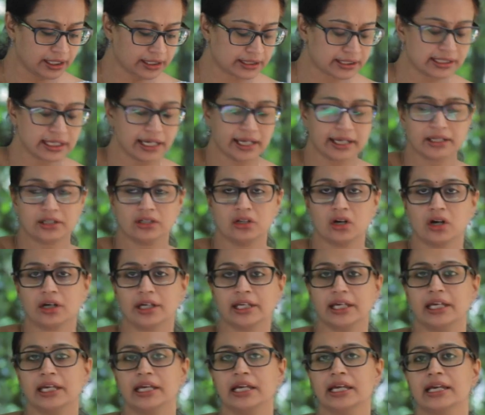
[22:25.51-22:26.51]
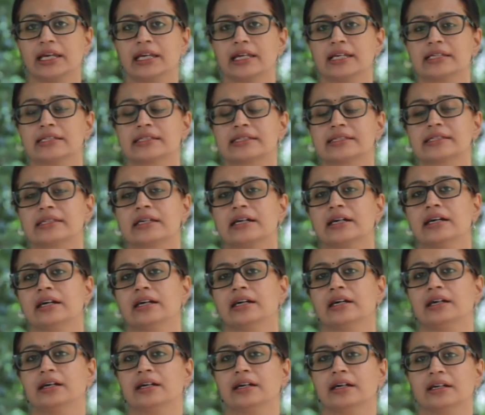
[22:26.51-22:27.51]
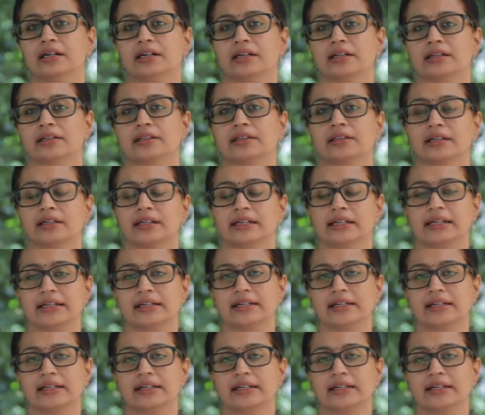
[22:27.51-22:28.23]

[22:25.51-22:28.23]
Synecdoche is the